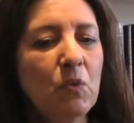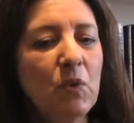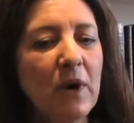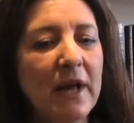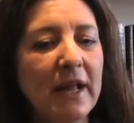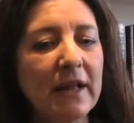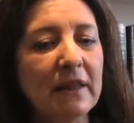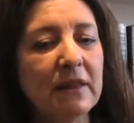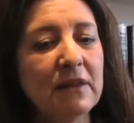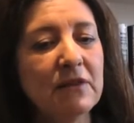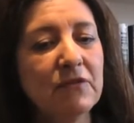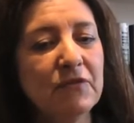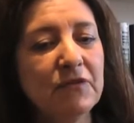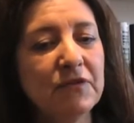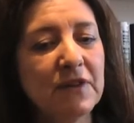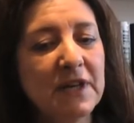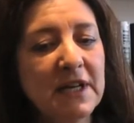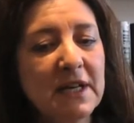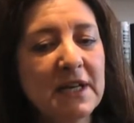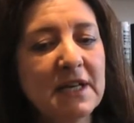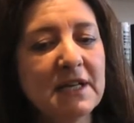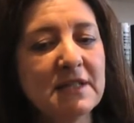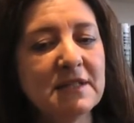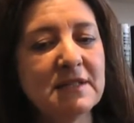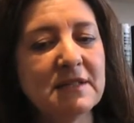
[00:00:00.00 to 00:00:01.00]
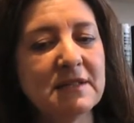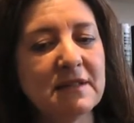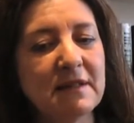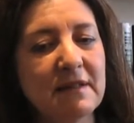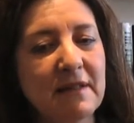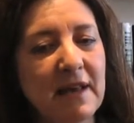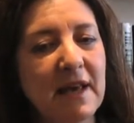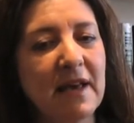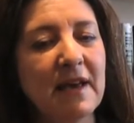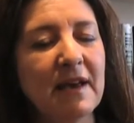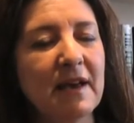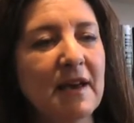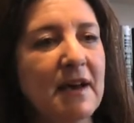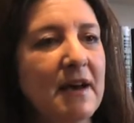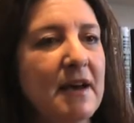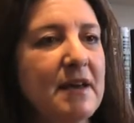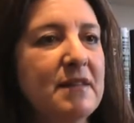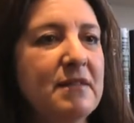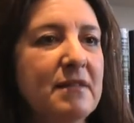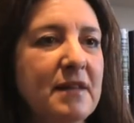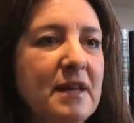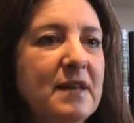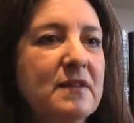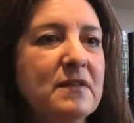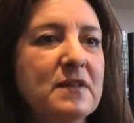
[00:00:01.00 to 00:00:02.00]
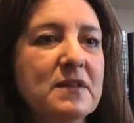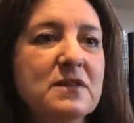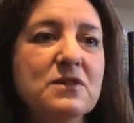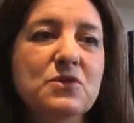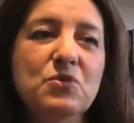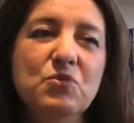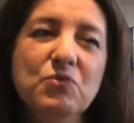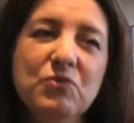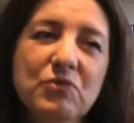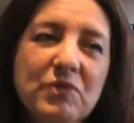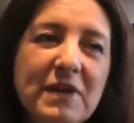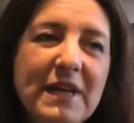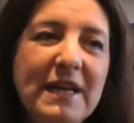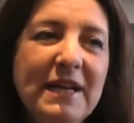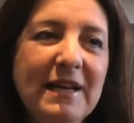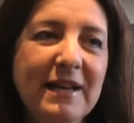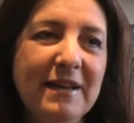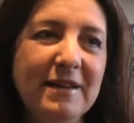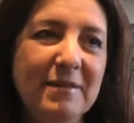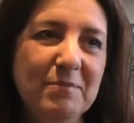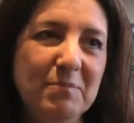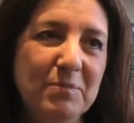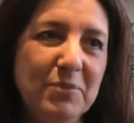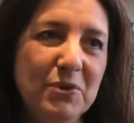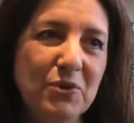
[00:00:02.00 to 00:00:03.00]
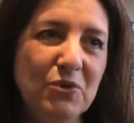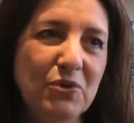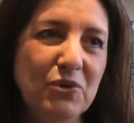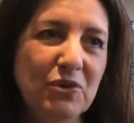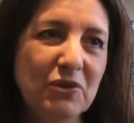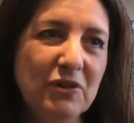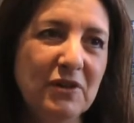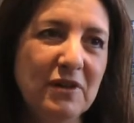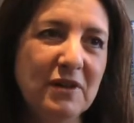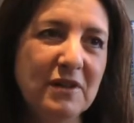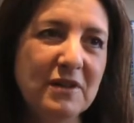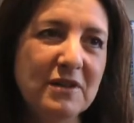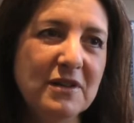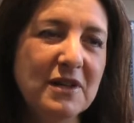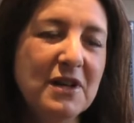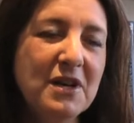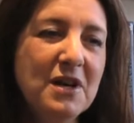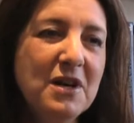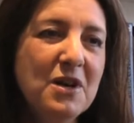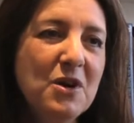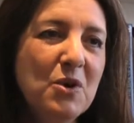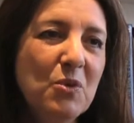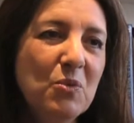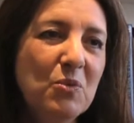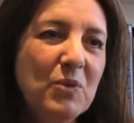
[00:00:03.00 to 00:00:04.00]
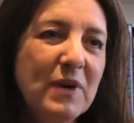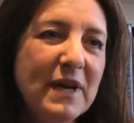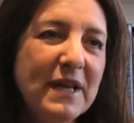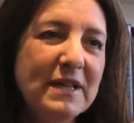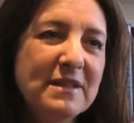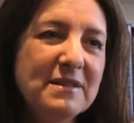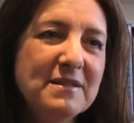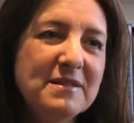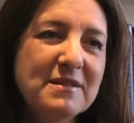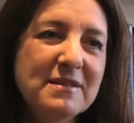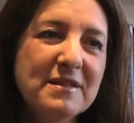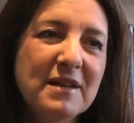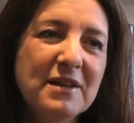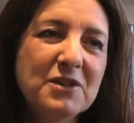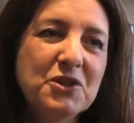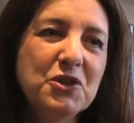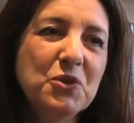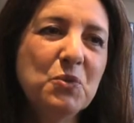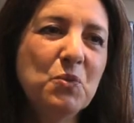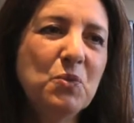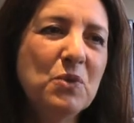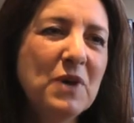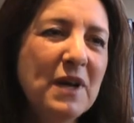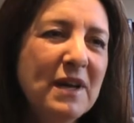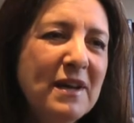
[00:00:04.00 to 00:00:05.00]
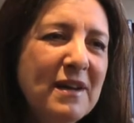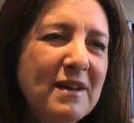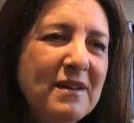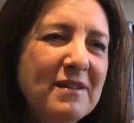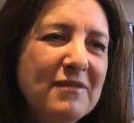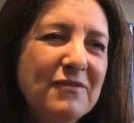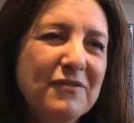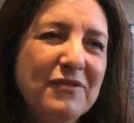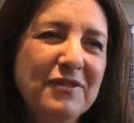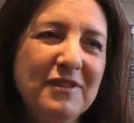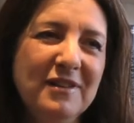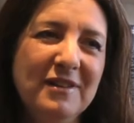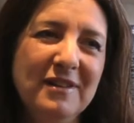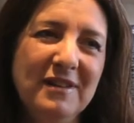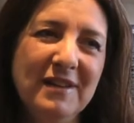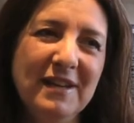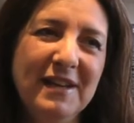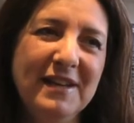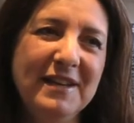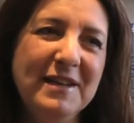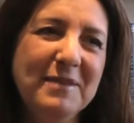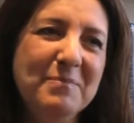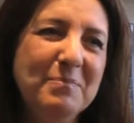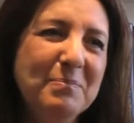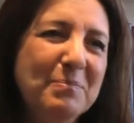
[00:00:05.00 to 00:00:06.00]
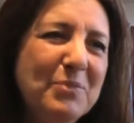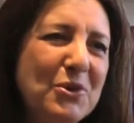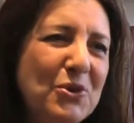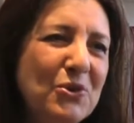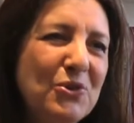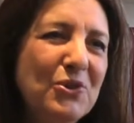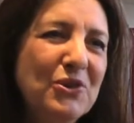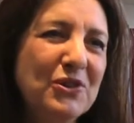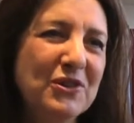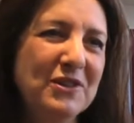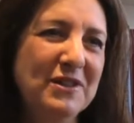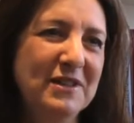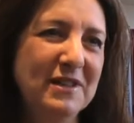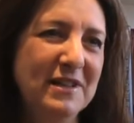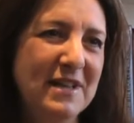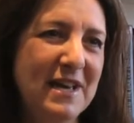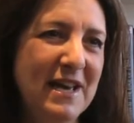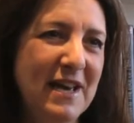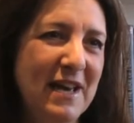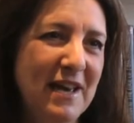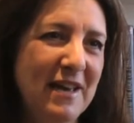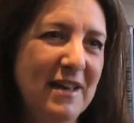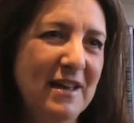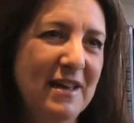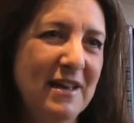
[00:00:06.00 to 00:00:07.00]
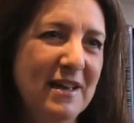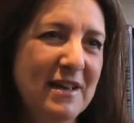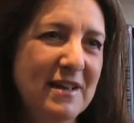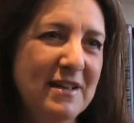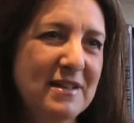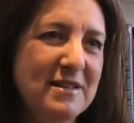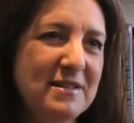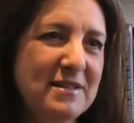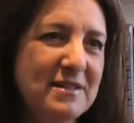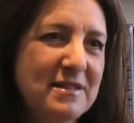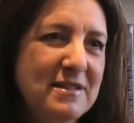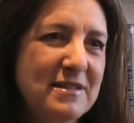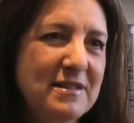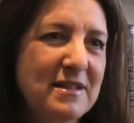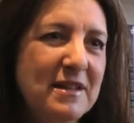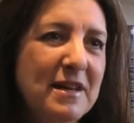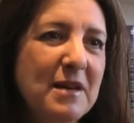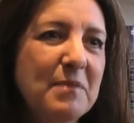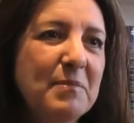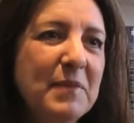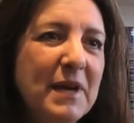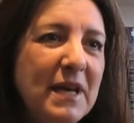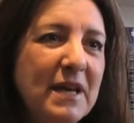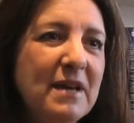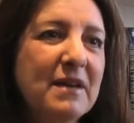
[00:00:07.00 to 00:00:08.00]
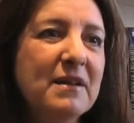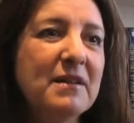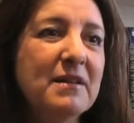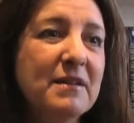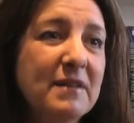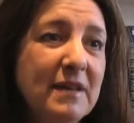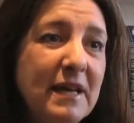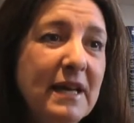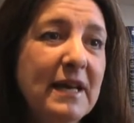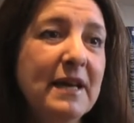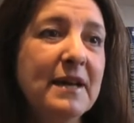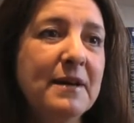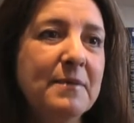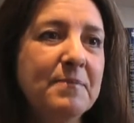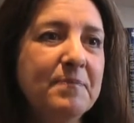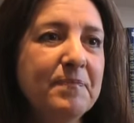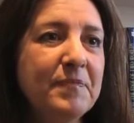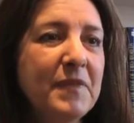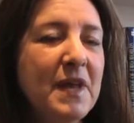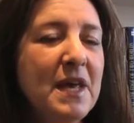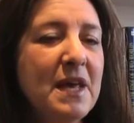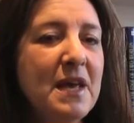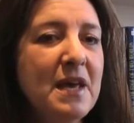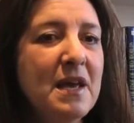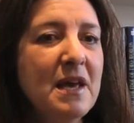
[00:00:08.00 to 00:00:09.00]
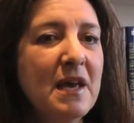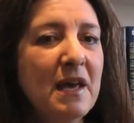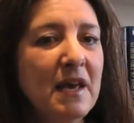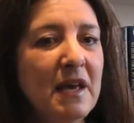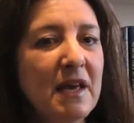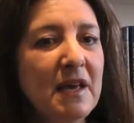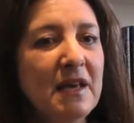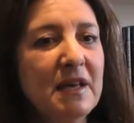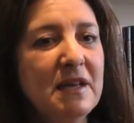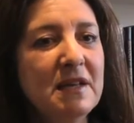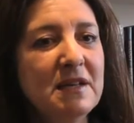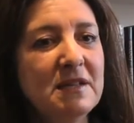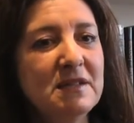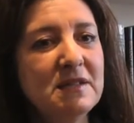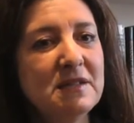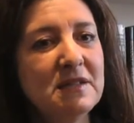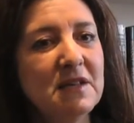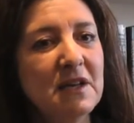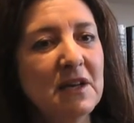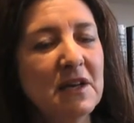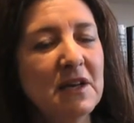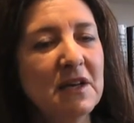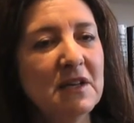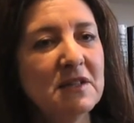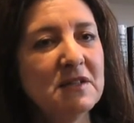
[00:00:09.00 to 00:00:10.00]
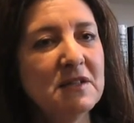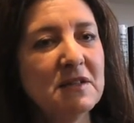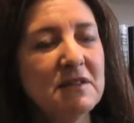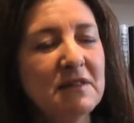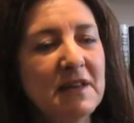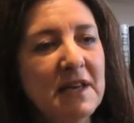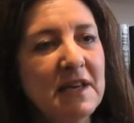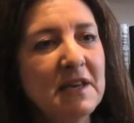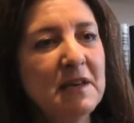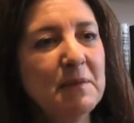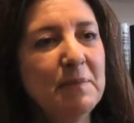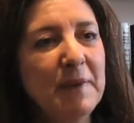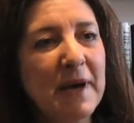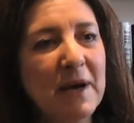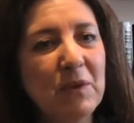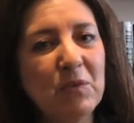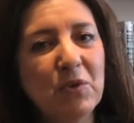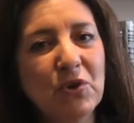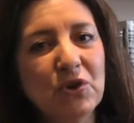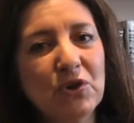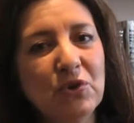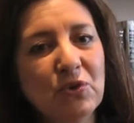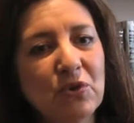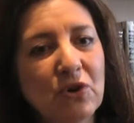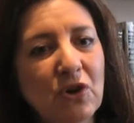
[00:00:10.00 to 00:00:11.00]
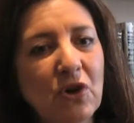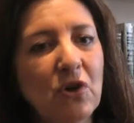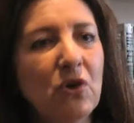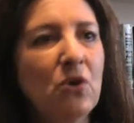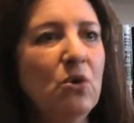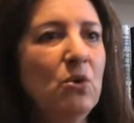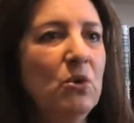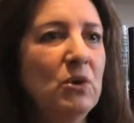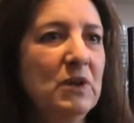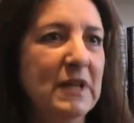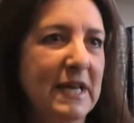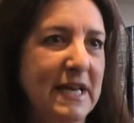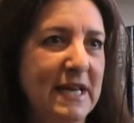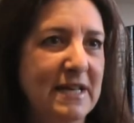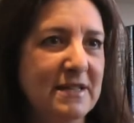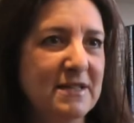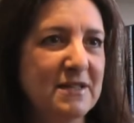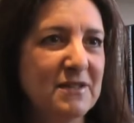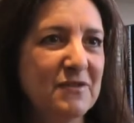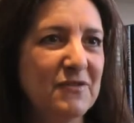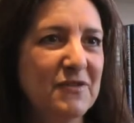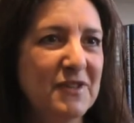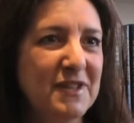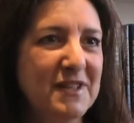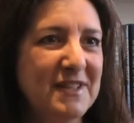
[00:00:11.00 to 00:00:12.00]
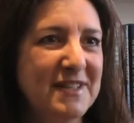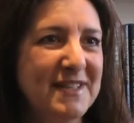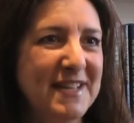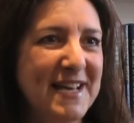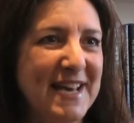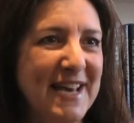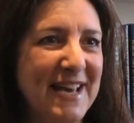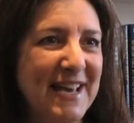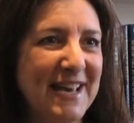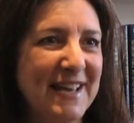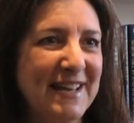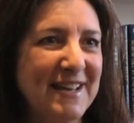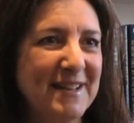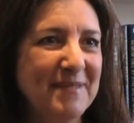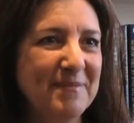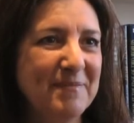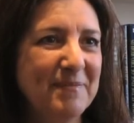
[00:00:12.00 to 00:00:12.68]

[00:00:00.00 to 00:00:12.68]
Well, the first thing I think that's really important when such a wonderful and important day is coming near is to think about what your goal is for the day.